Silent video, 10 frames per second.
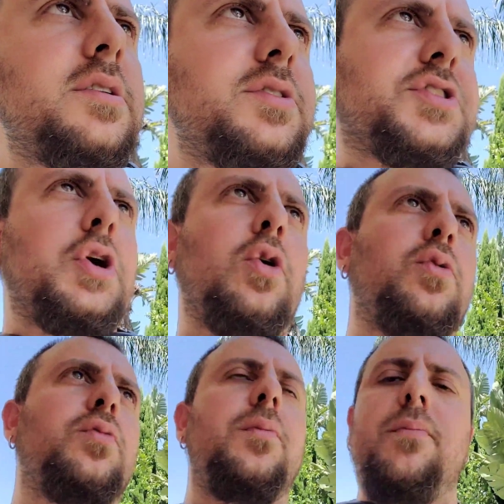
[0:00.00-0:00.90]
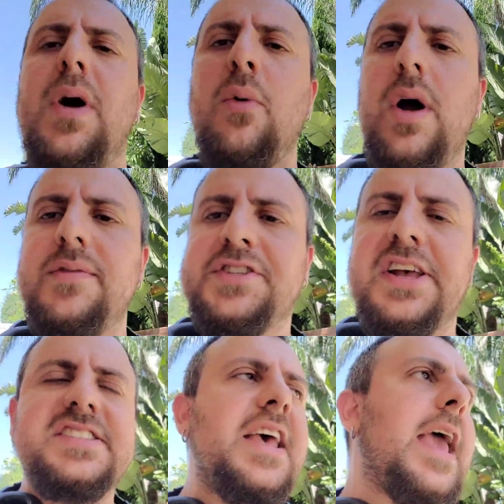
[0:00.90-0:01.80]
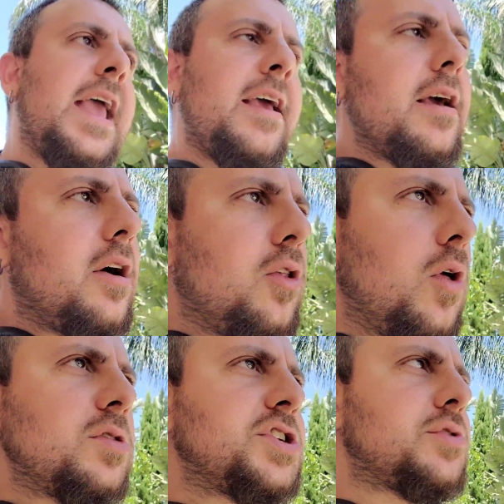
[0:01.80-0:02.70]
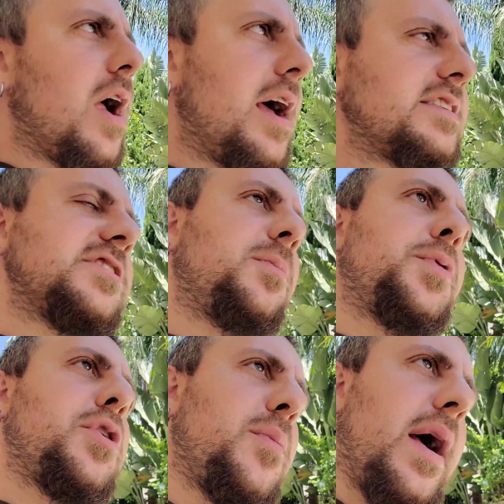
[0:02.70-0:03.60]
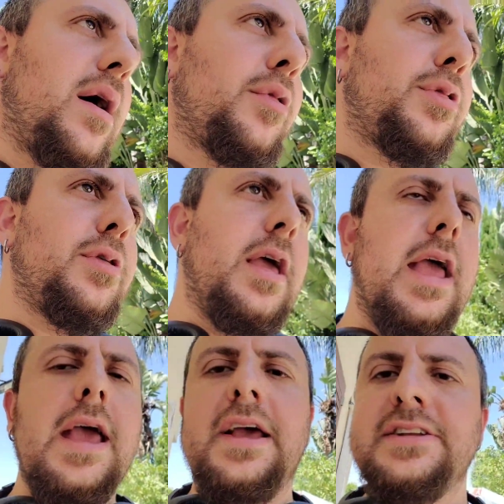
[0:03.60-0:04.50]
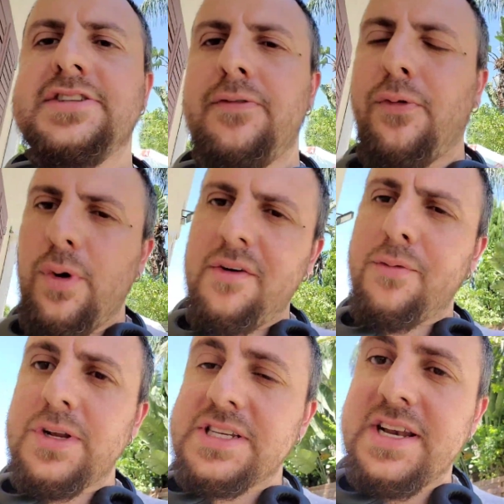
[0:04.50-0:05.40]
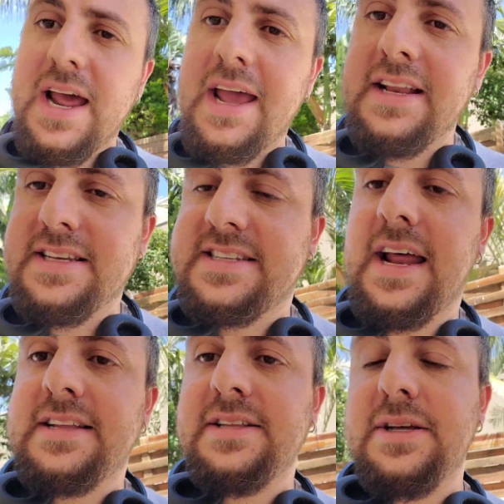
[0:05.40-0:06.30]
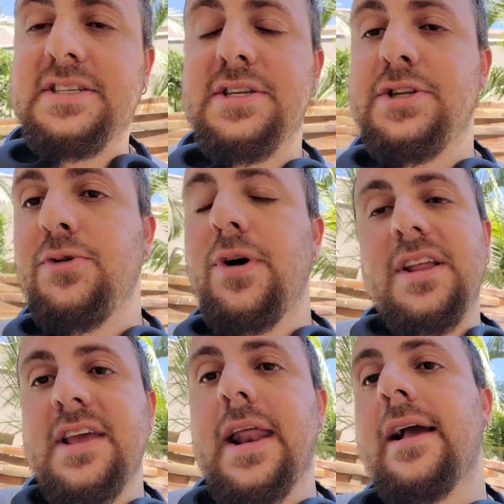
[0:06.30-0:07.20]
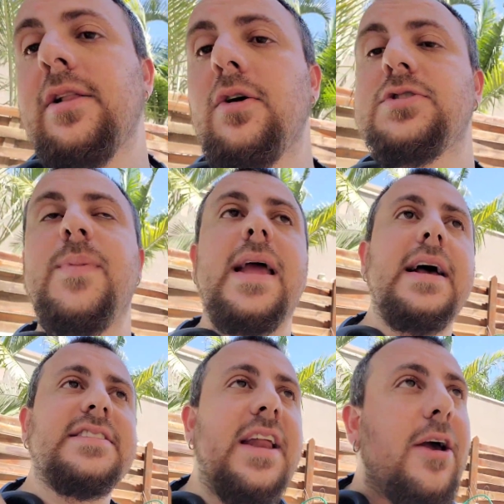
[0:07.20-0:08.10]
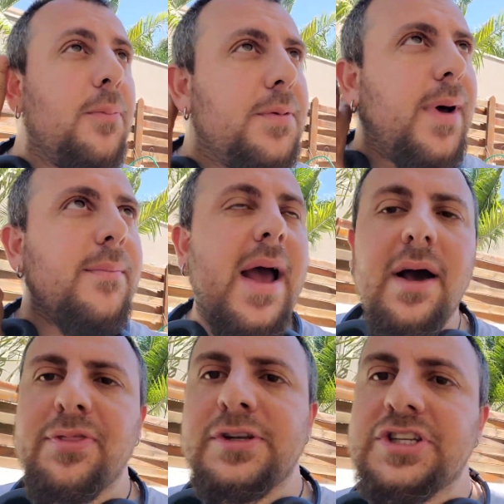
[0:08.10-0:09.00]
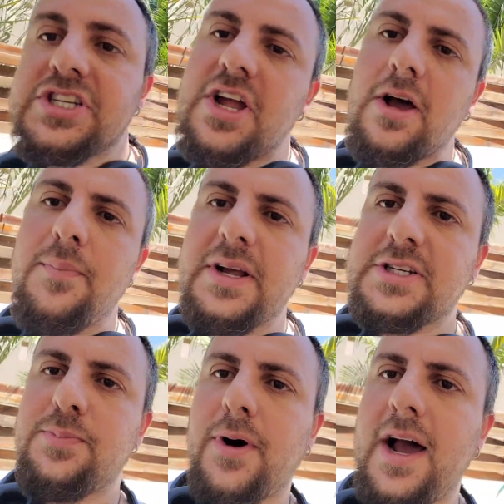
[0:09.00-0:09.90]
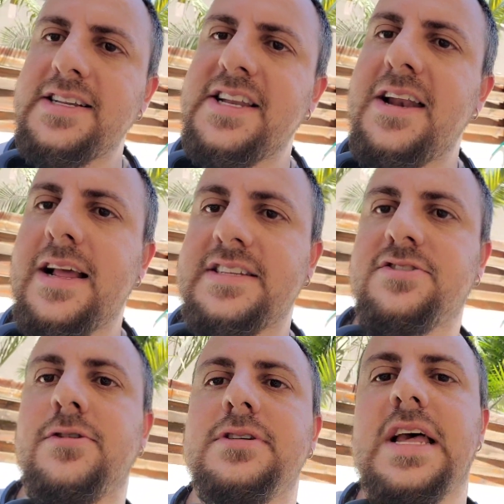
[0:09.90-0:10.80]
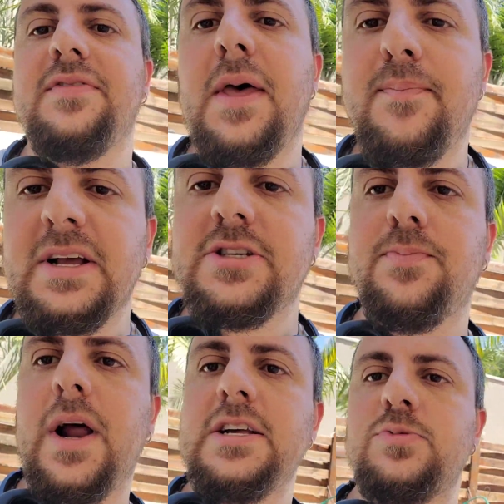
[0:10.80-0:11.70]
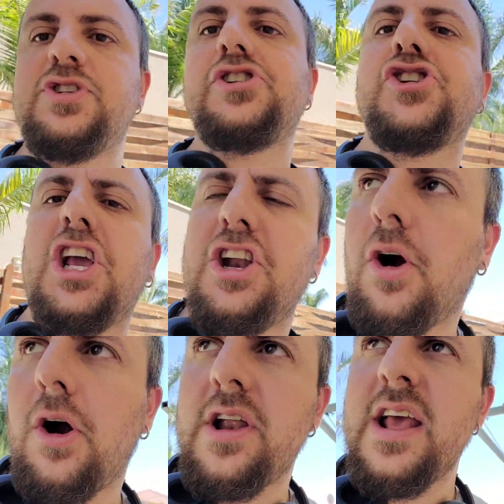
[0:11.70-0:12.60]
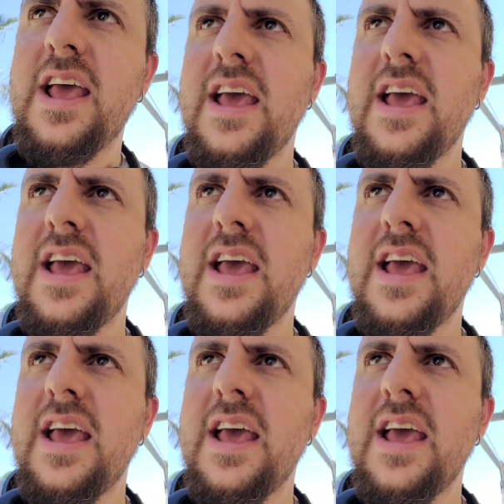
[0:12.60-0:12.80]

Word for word: So my wife says, Hey, close your eyes and open your mouth. And for whatever reason, I decided to listen to her. I did. I closed my eyes and I opened my mouth, and she stuck a big surprise in. And as it turns out, that big surprise was a chicken heart.